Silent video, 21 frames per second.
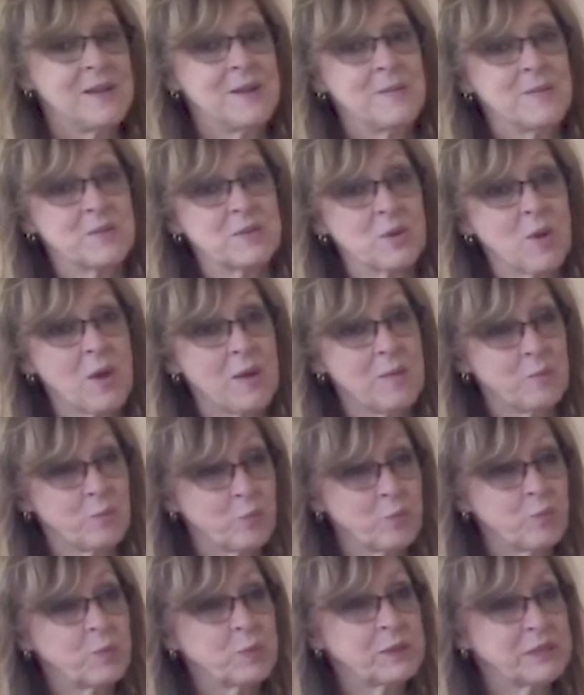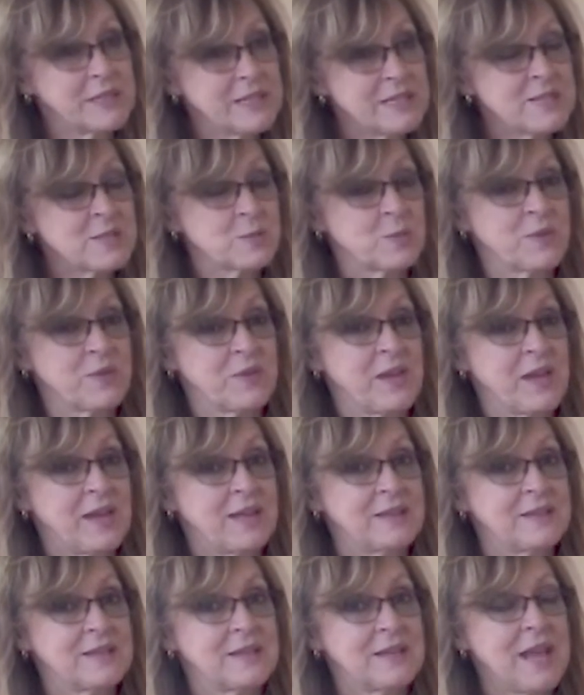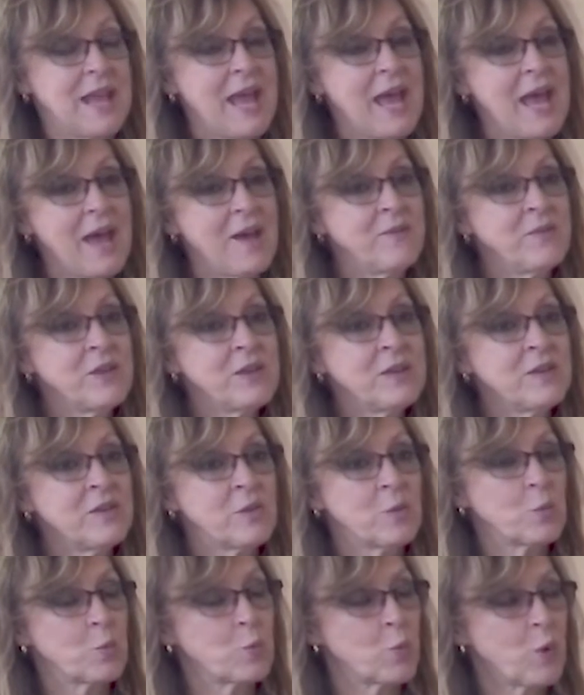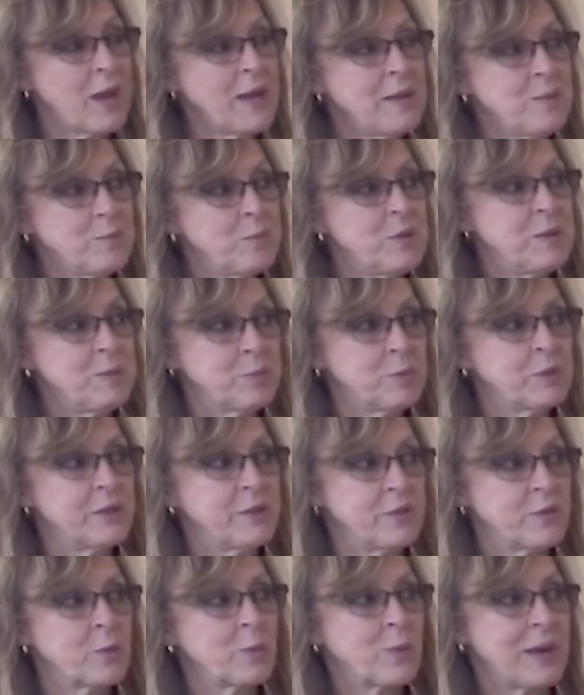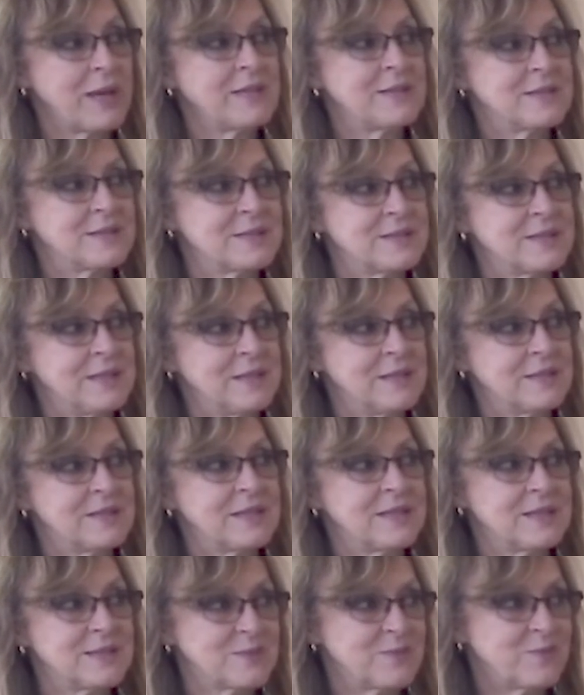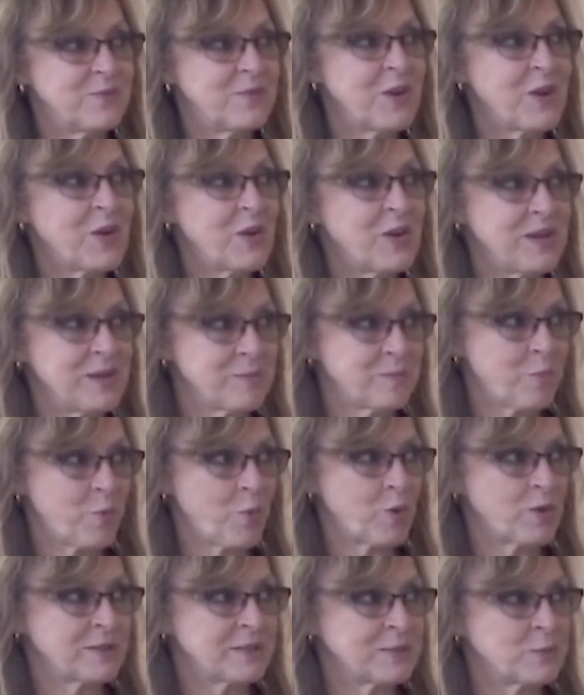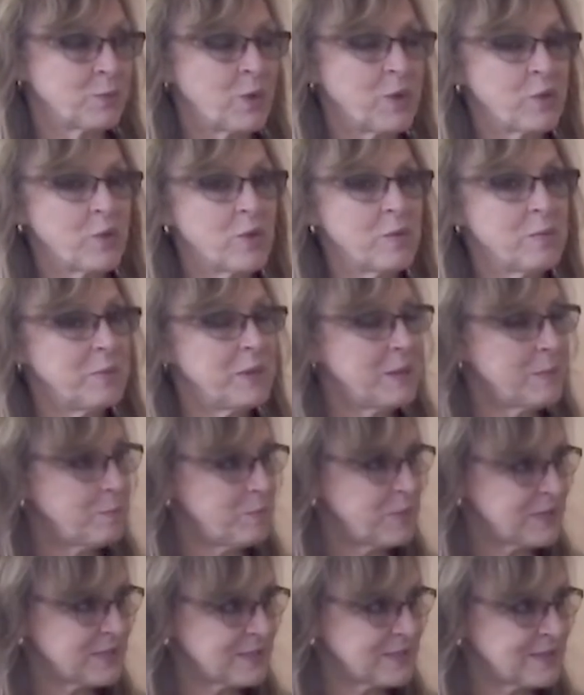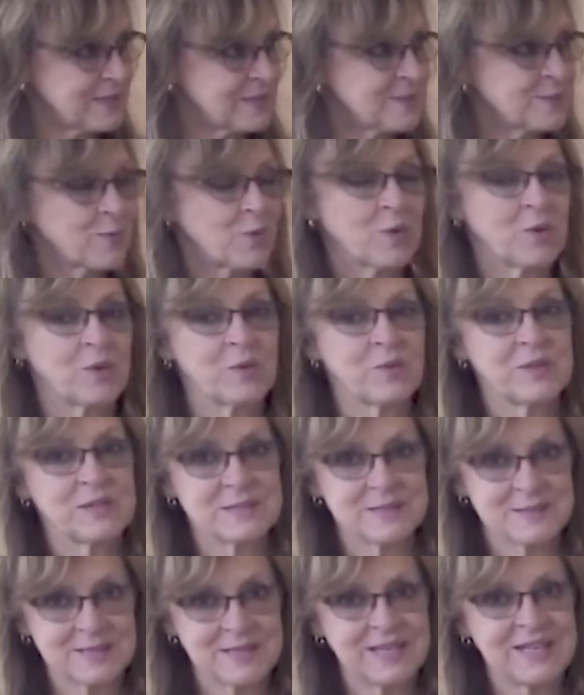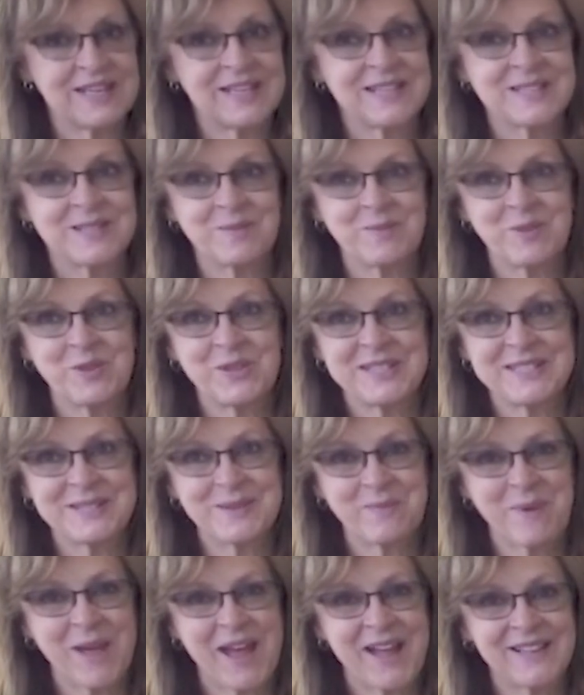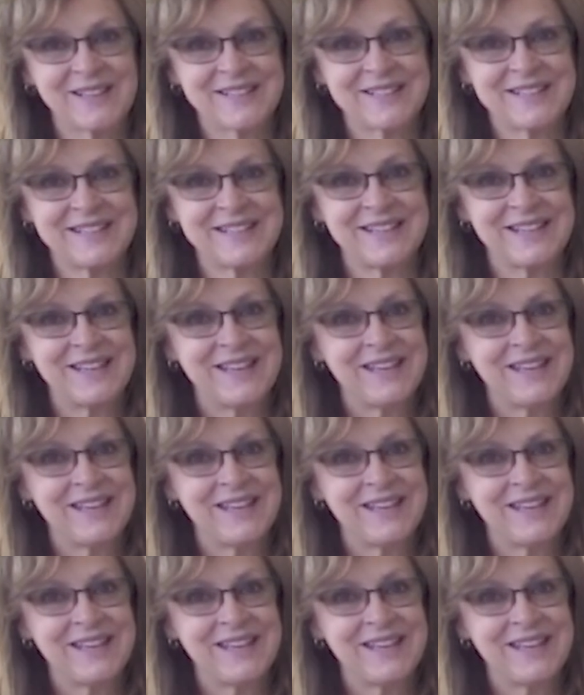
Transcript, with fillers: So I'm pleased with that. Having the right people in the right seat is very important, whether it be a business or the city as a municipality.